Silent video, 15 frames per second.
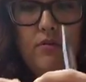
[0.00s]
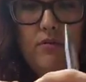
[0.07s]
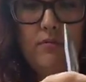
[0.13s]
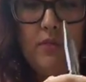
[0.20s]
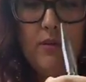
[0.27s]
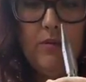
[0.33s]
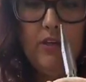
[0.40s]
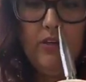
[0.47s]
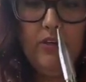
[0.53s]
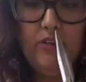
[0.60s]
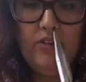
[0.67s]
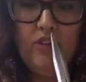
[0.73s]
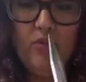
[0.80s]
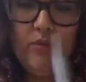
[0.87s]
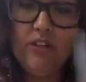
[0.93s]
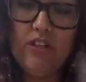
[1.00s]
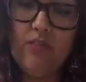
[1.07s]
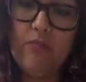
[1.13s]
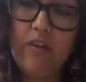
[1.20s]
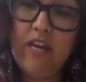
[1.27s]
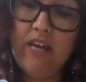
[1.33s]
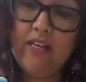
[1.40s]
Maybe a little too much
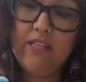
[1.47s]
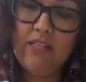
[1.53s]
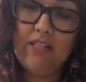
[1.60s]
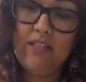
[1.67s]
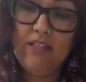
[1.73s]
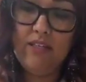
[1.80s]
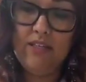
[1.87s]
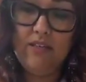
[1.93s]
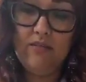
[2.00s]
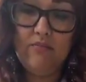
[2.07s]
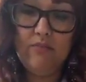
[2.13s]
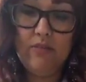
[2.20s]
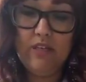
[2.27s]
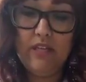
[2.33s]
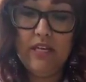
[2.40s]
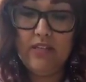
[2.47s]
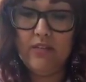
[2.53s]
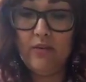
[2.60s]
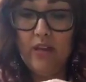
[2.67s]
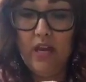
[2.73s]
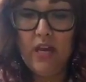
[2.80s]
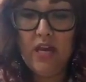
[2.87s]
space, but that's
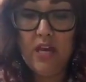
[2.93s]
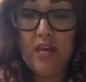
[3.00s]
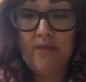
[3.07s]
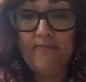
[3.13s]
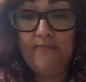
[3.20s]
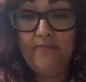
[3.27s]
okay.